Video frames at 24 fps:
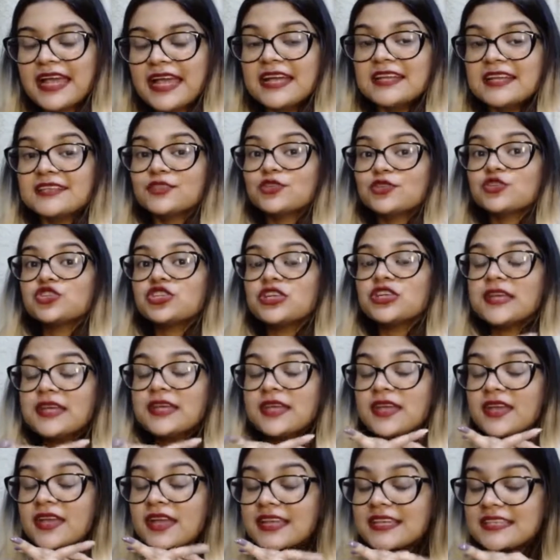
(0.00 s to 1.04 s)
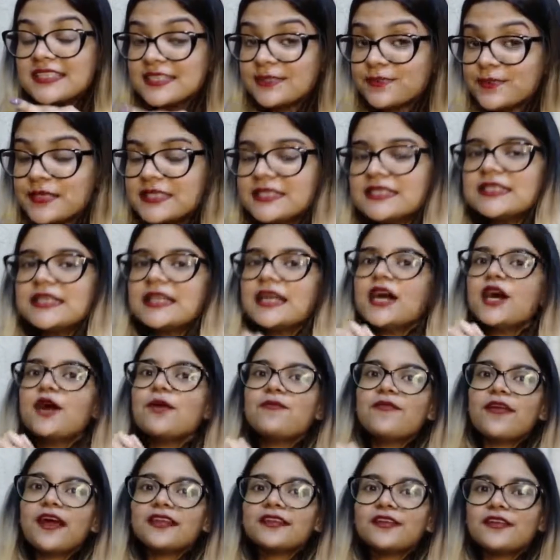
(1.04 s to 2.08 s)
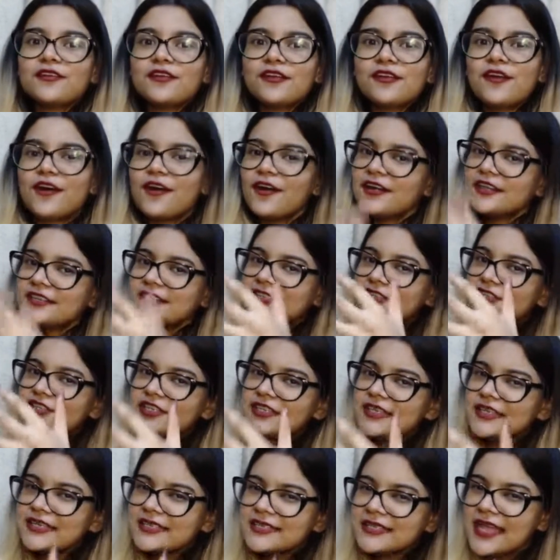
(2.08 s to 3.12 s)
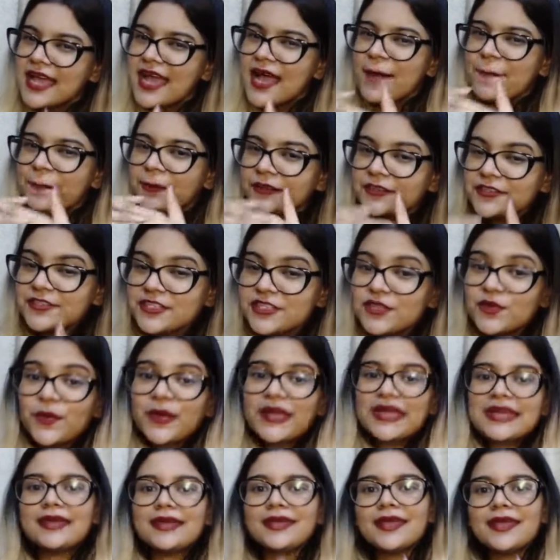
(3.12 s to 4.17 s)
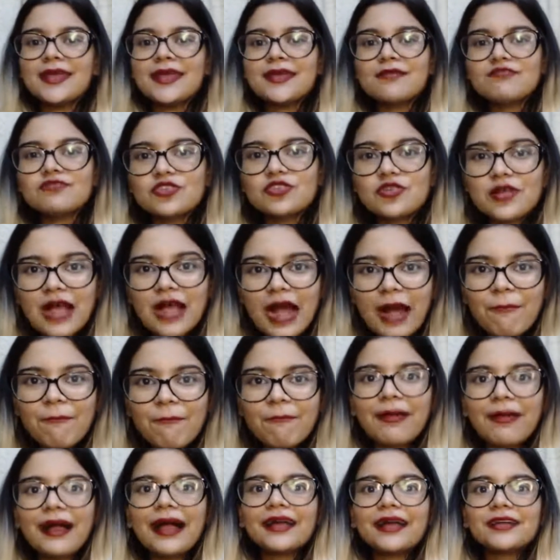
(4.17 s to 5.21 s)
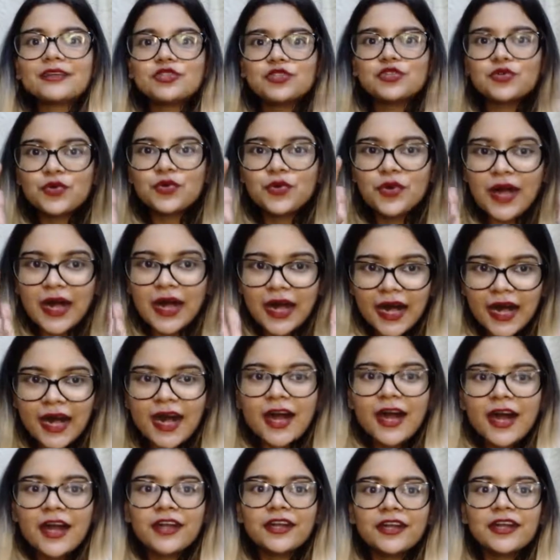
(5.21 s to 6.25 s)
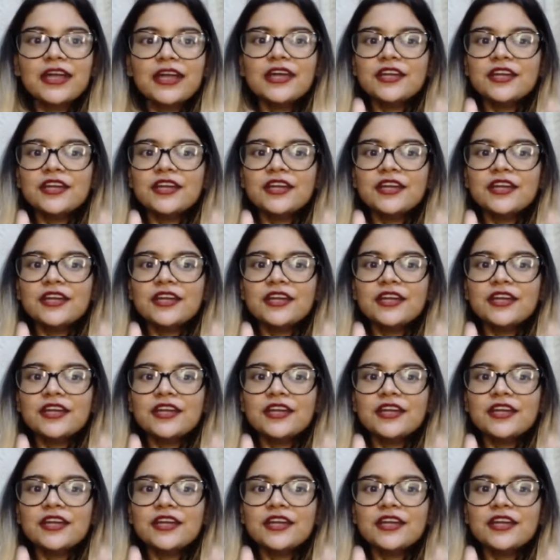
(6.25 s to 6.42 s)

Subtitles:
So she is missing her brother a lot and she is persuading him to come back to her.